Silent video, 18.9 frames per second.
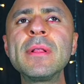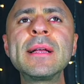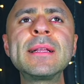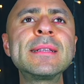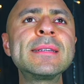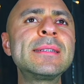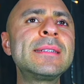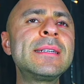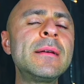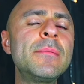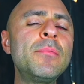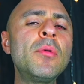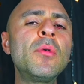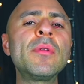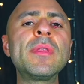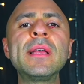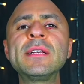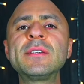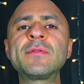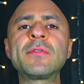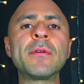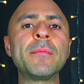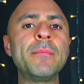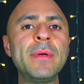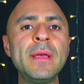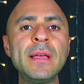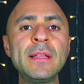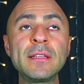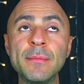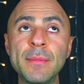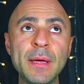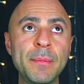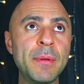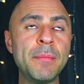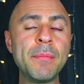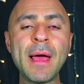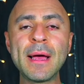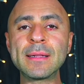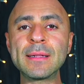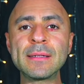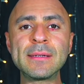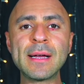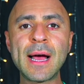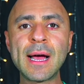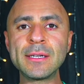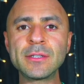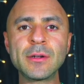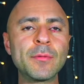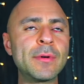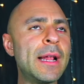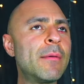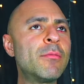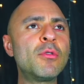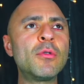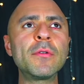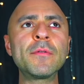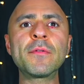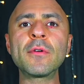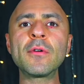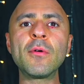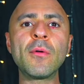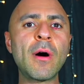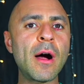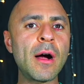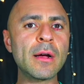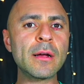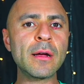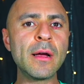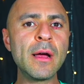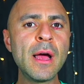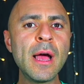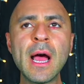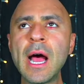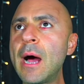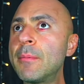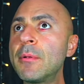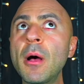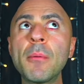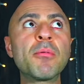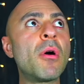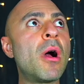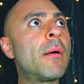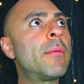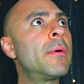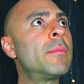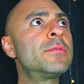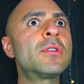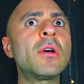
like the simple things for me to make me magnetized, or when I'm going for a walk, I'm not problem